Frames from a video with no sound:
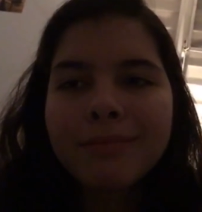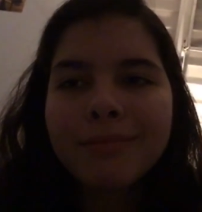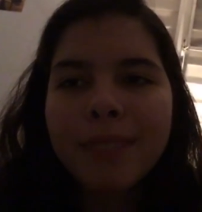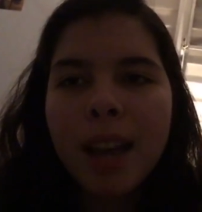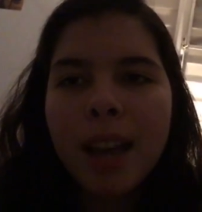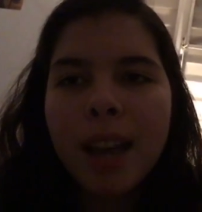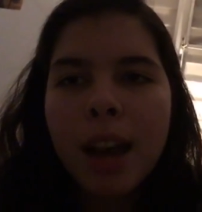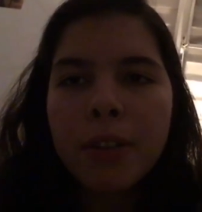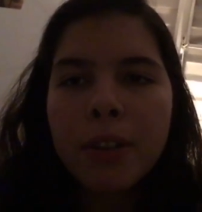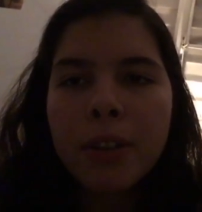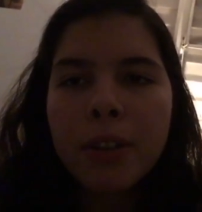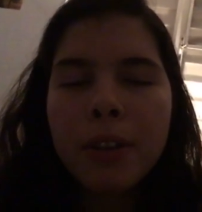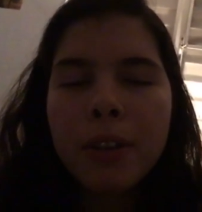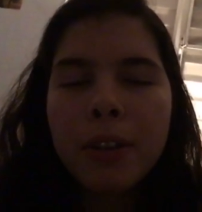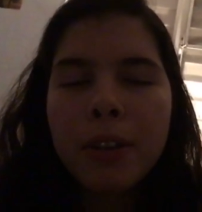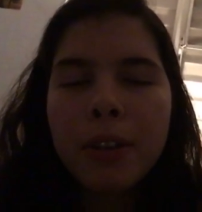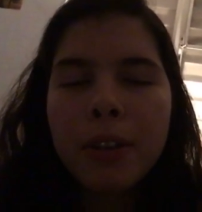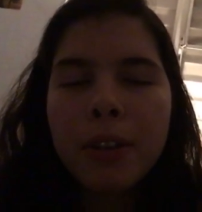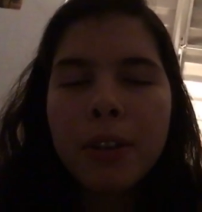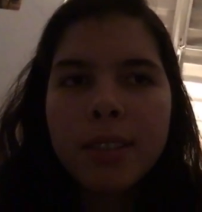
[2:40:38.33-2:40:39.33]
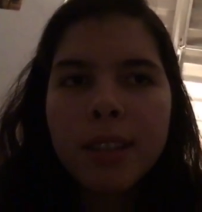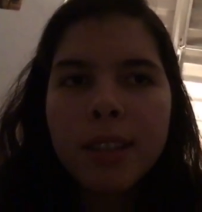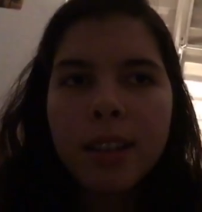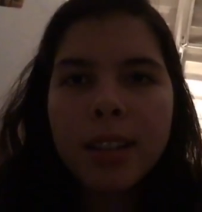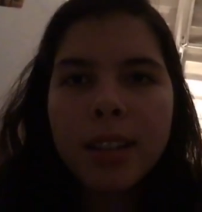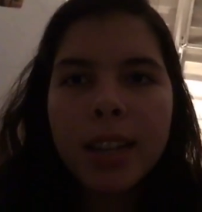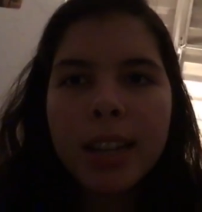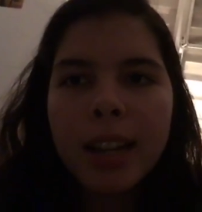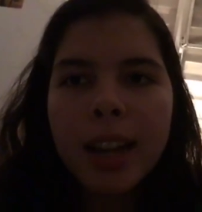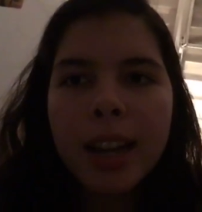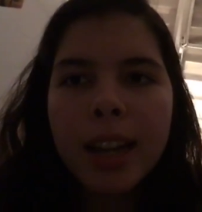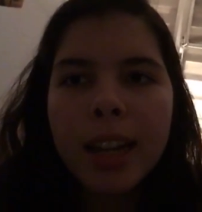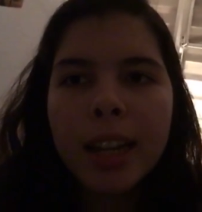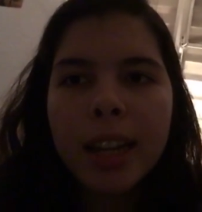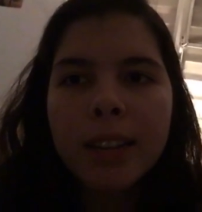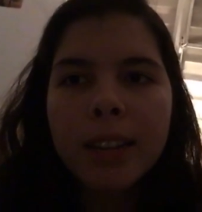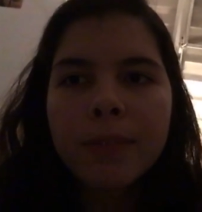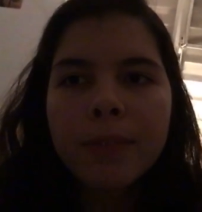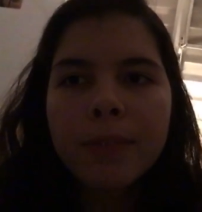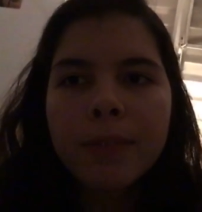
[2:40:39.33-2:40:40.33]
Have a great Sunday
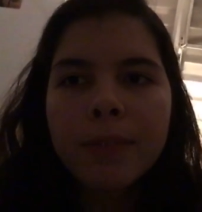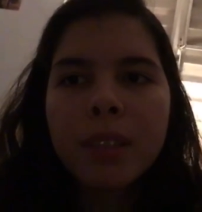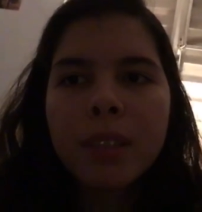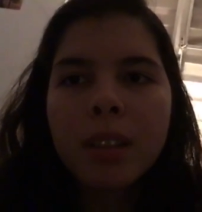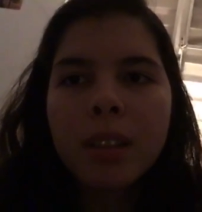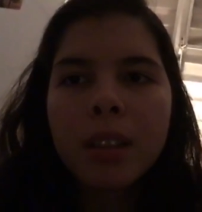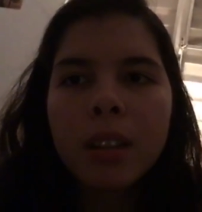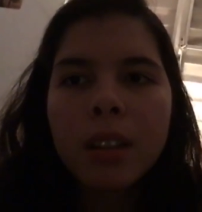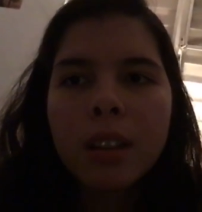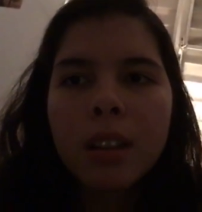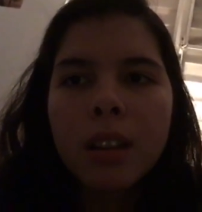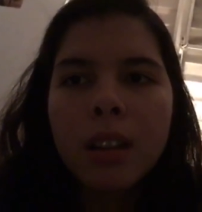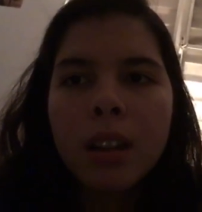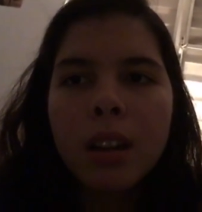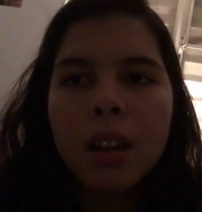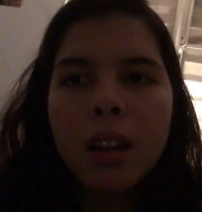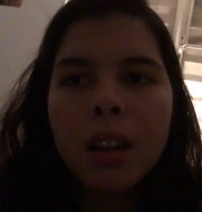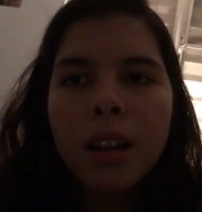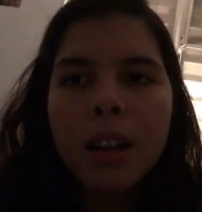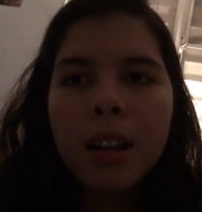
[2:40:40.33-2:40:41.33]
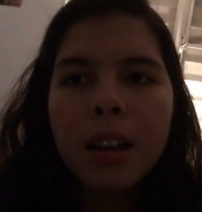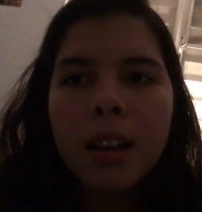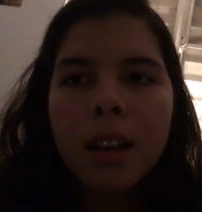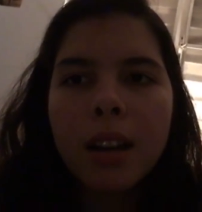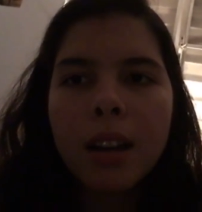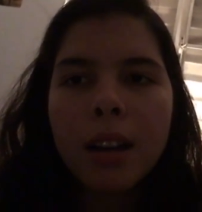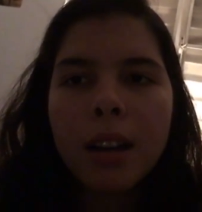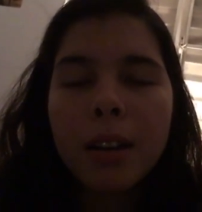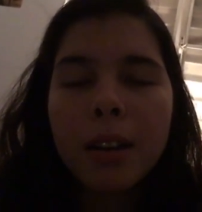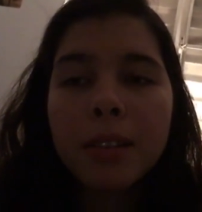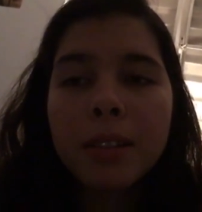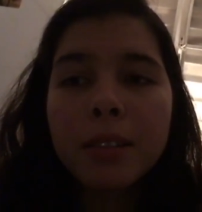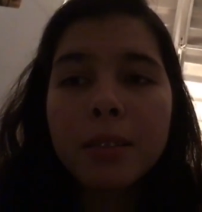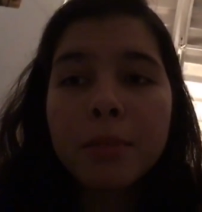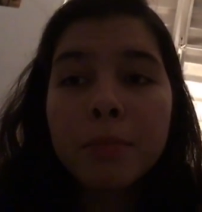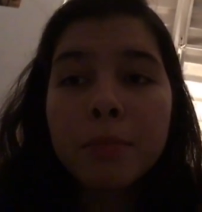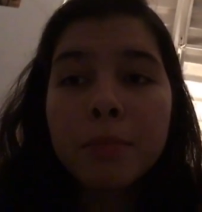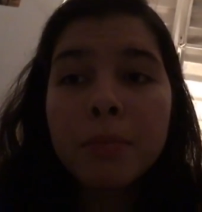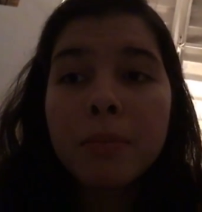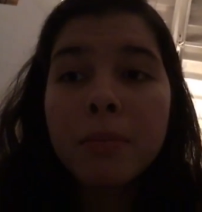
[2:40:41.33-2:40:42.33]
night. Uh,
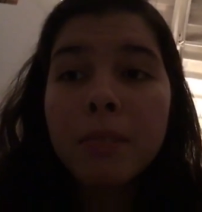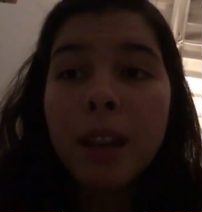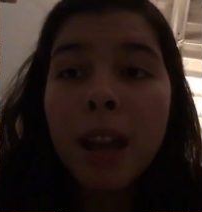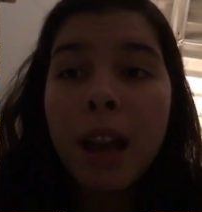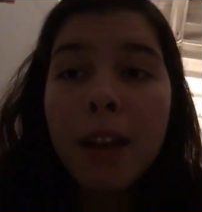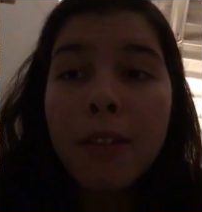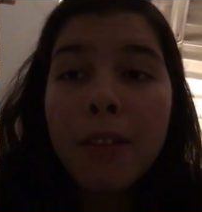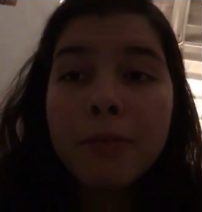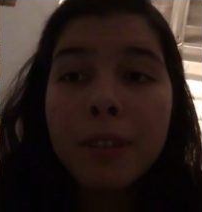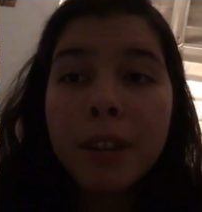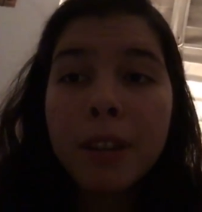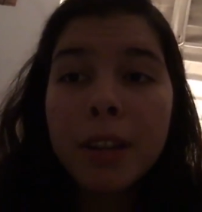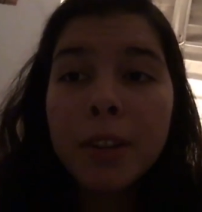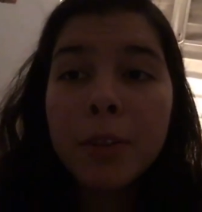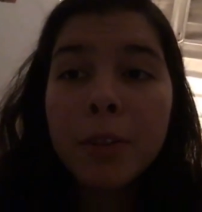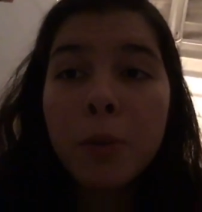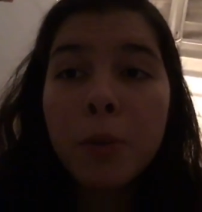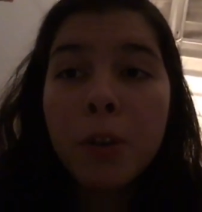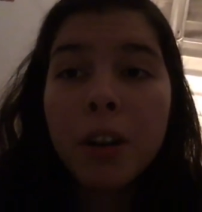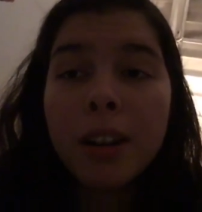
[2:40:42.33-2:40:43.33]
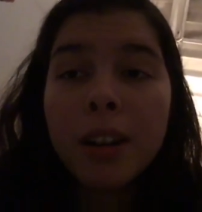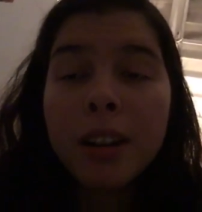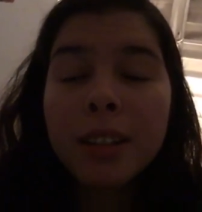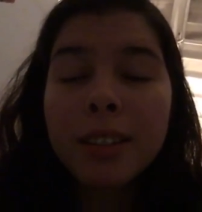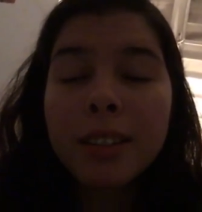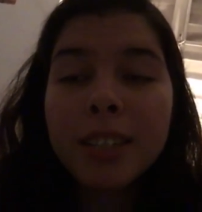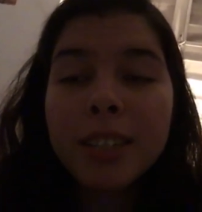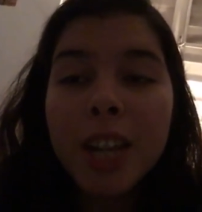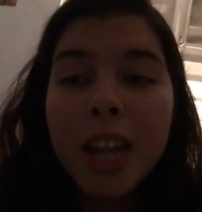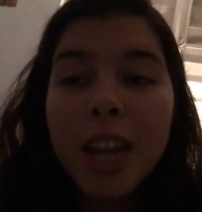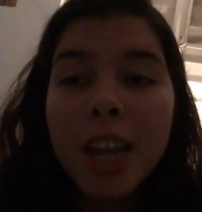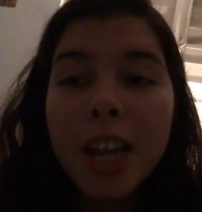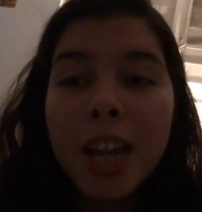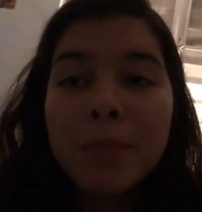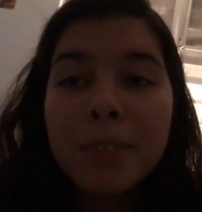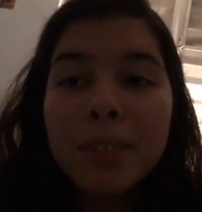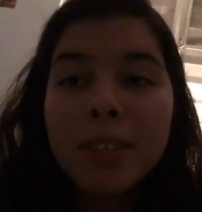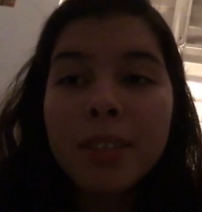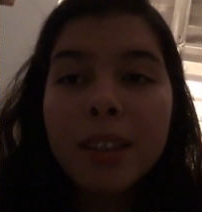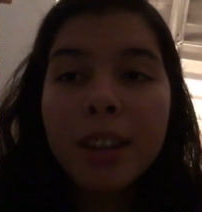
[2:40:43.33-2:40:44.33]
have fun at work,
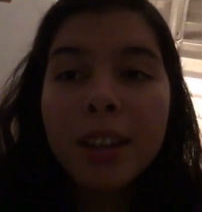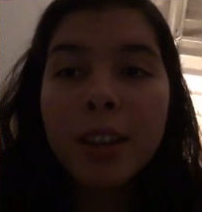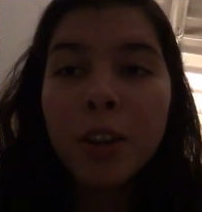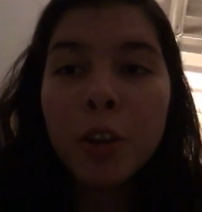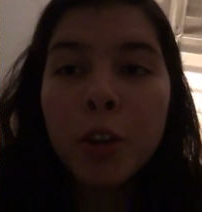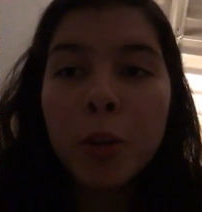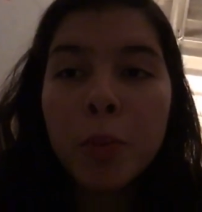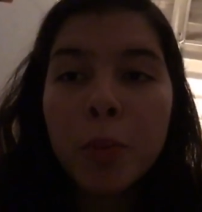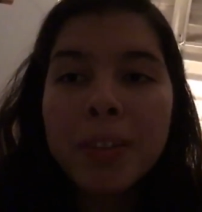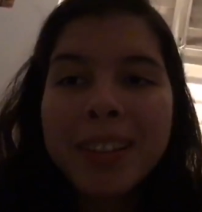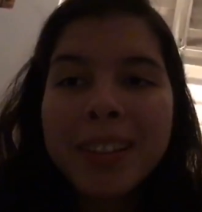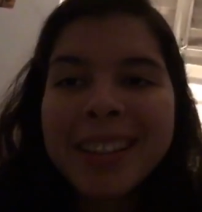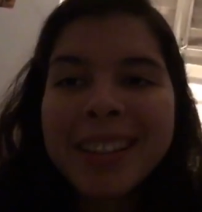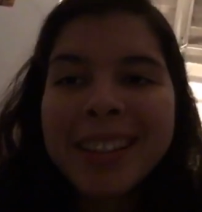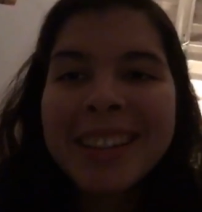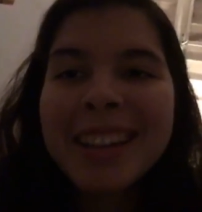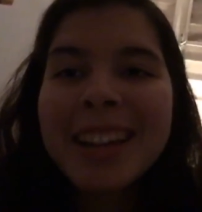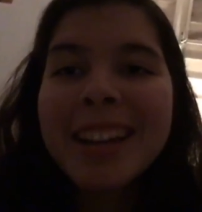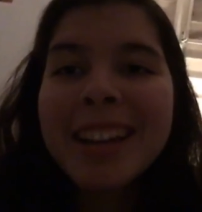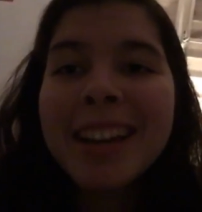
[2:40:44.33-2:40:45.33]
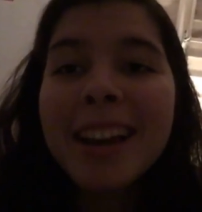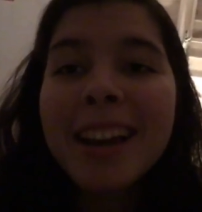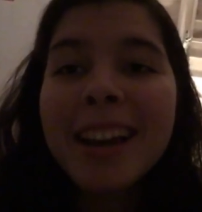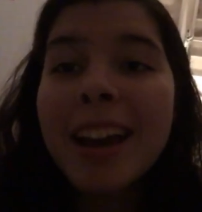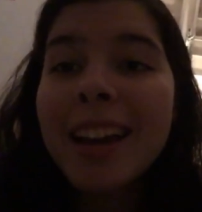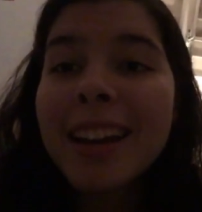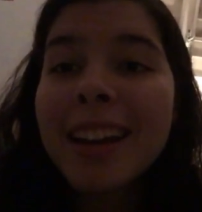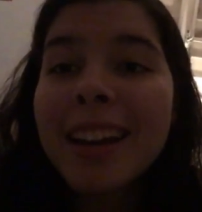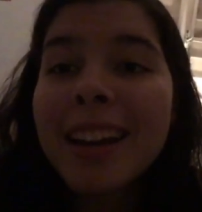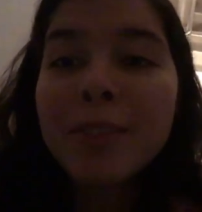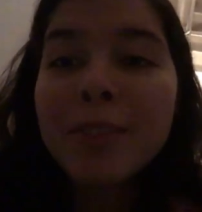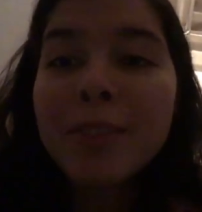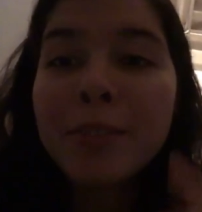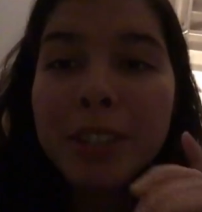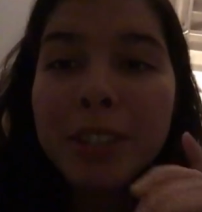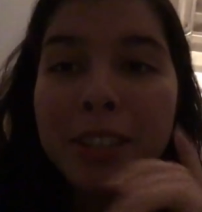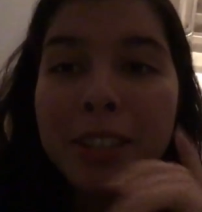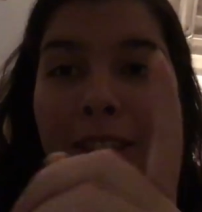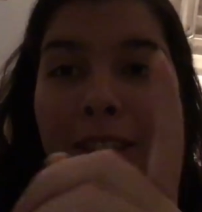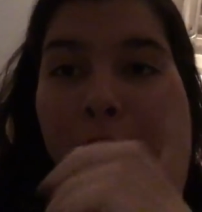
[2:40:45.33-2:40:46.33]
James, I hope. And I
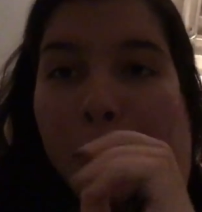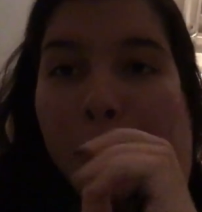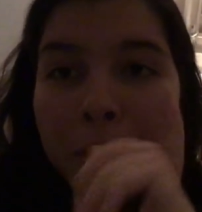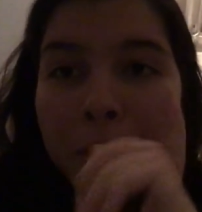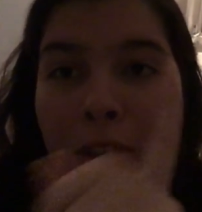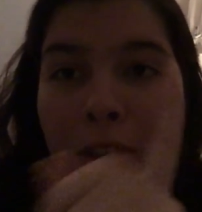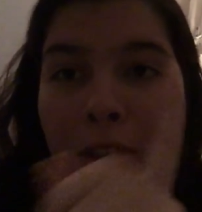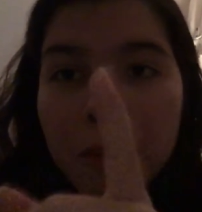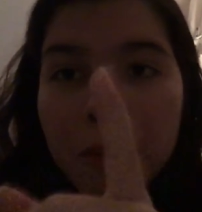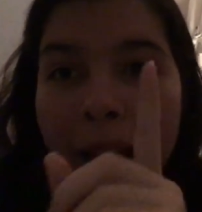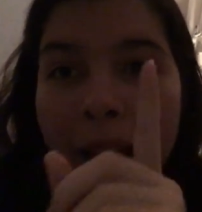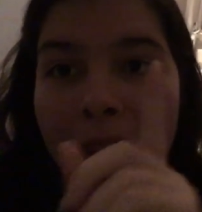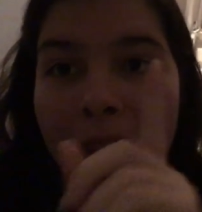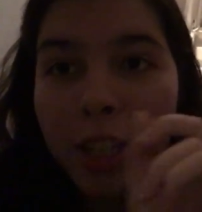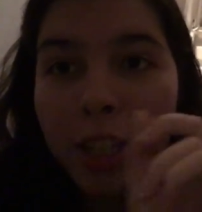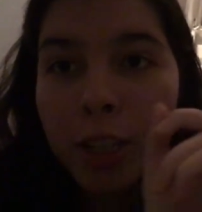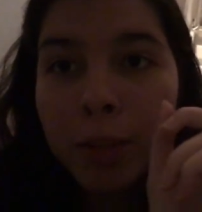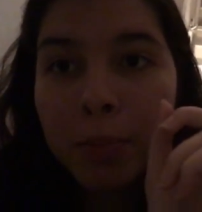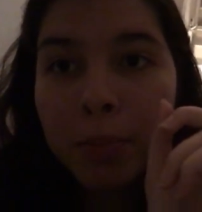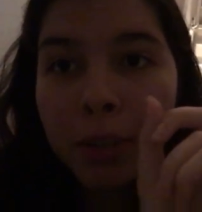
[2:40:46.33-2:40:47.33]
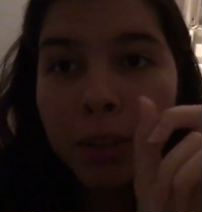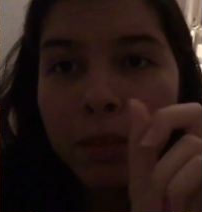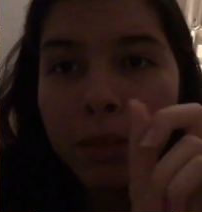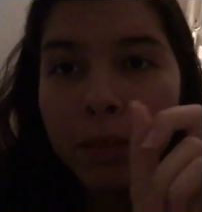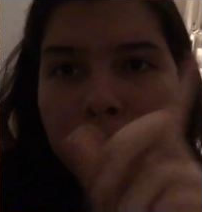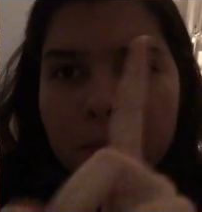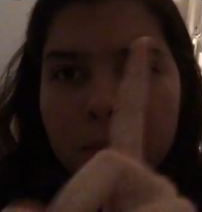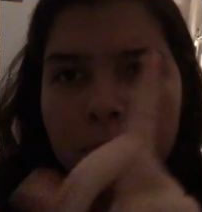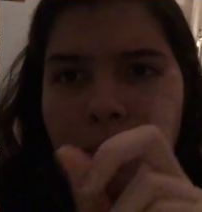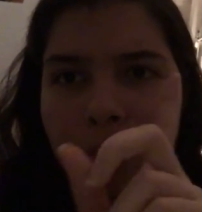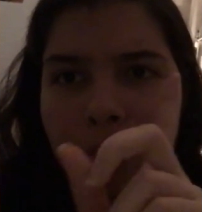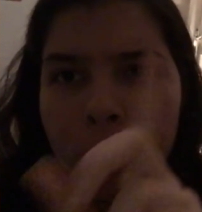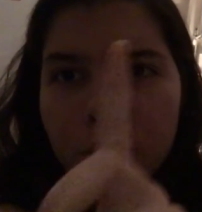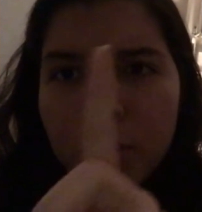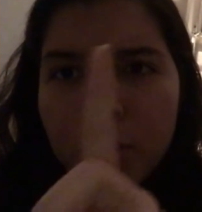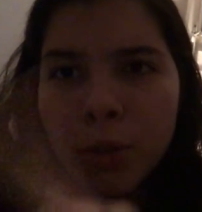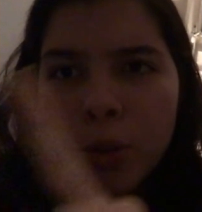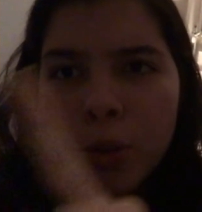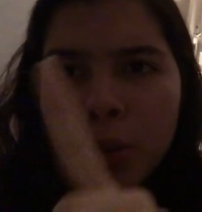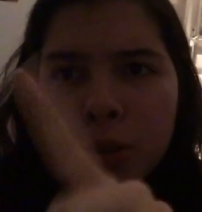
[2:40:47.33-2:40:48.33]
recently opened your package, but
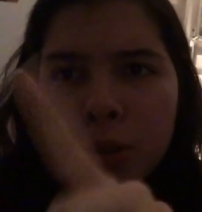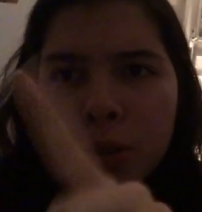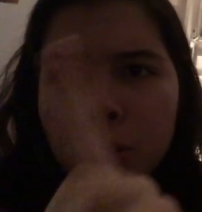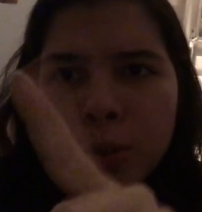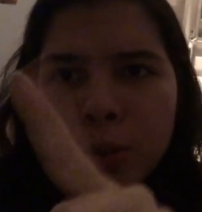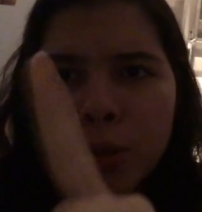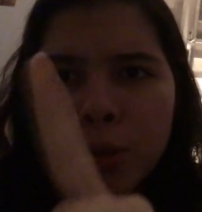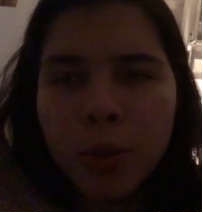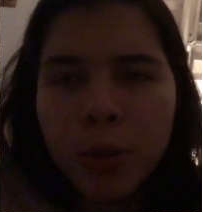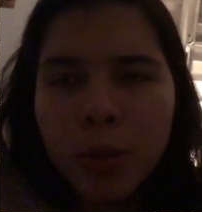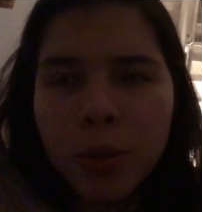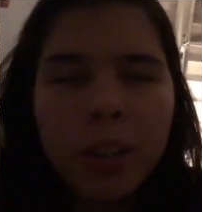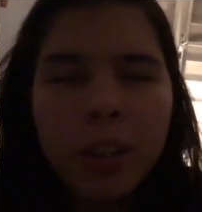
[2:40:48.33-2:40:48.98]
soon.